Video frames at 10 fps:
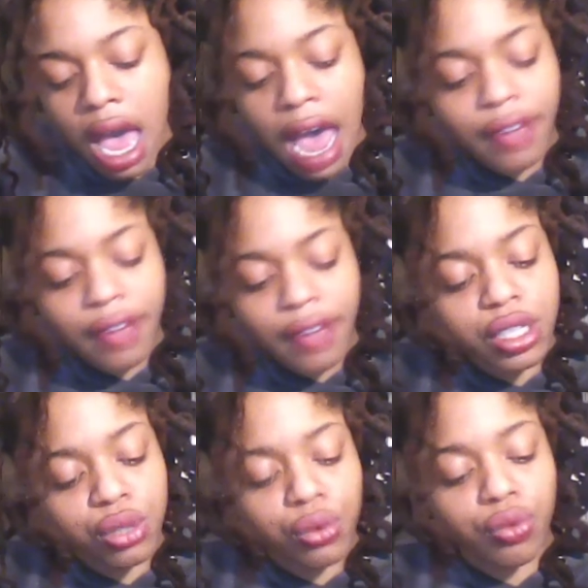having
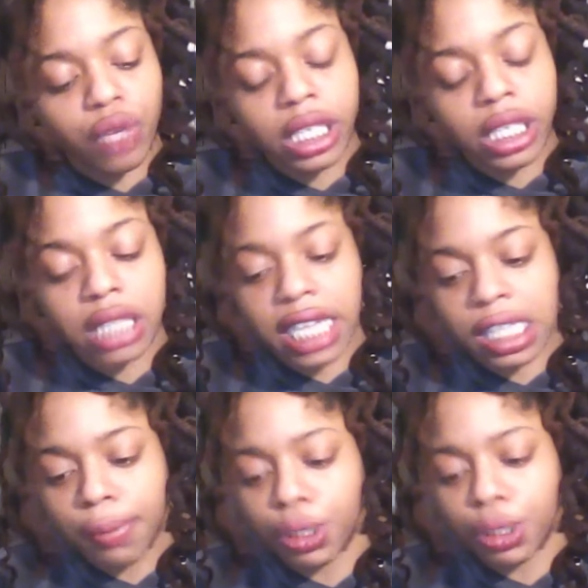to really like
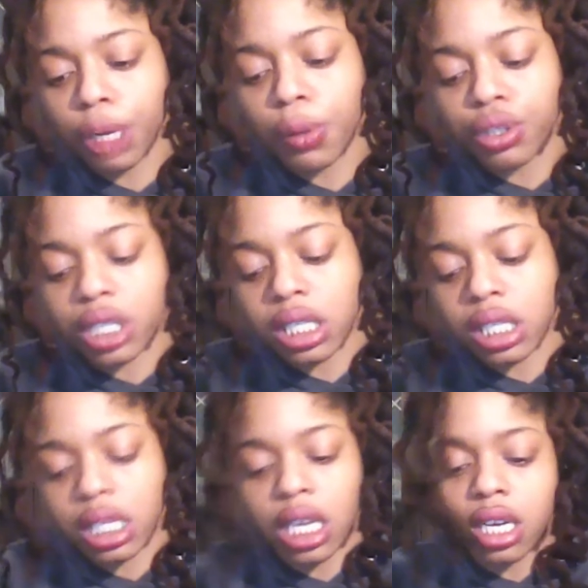temper your emotions
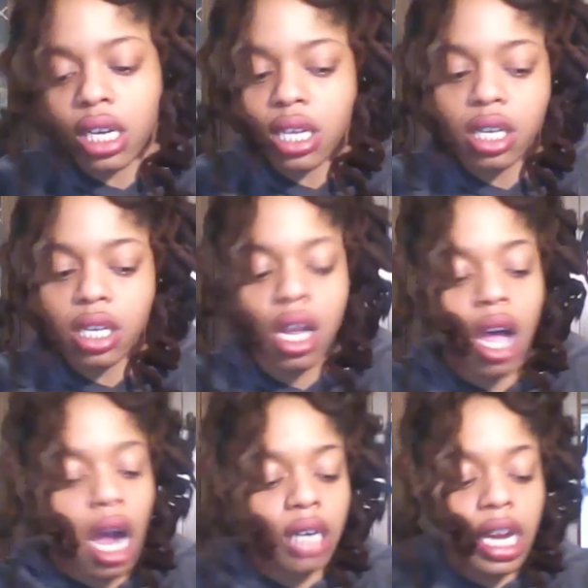here,
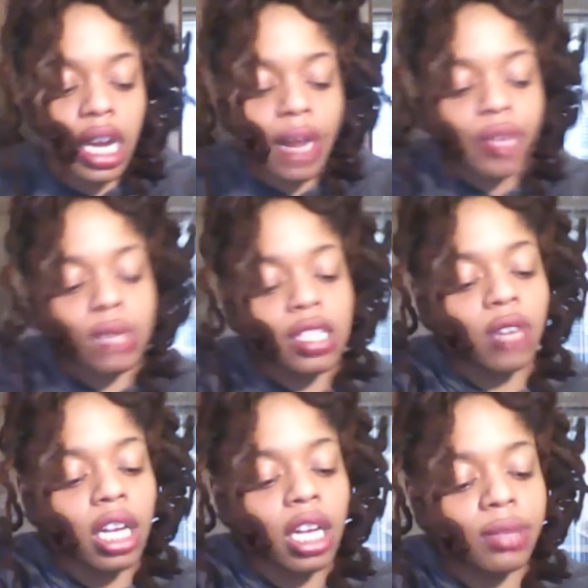all right? Especially
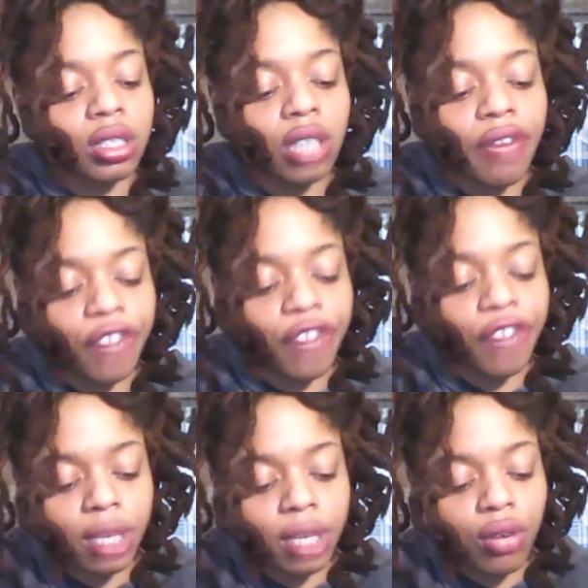when it comes to your
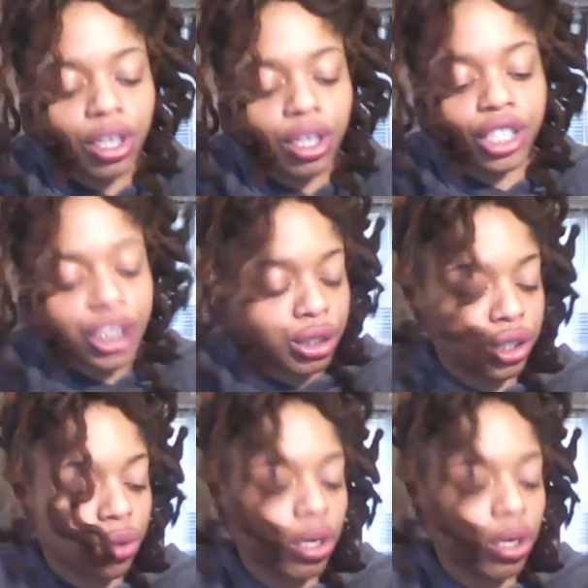family or your
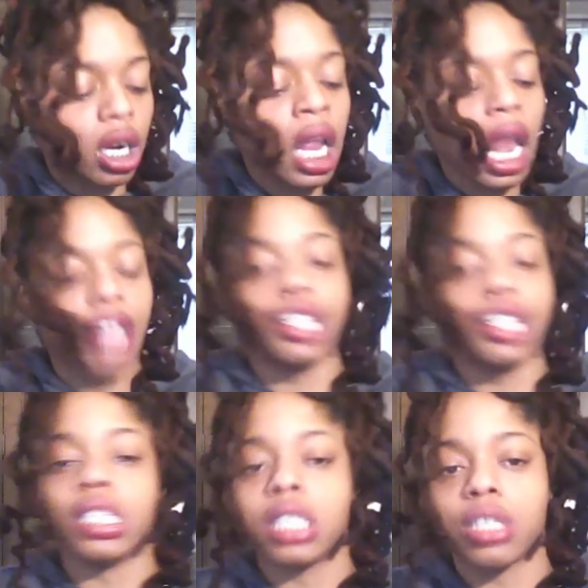children, or like
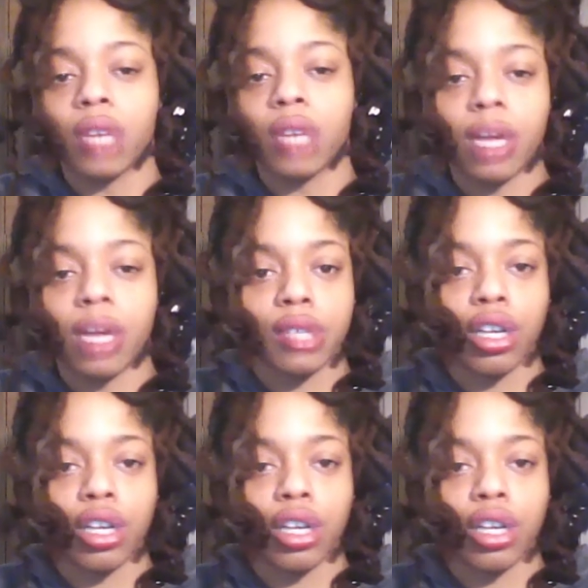your decision when it comes to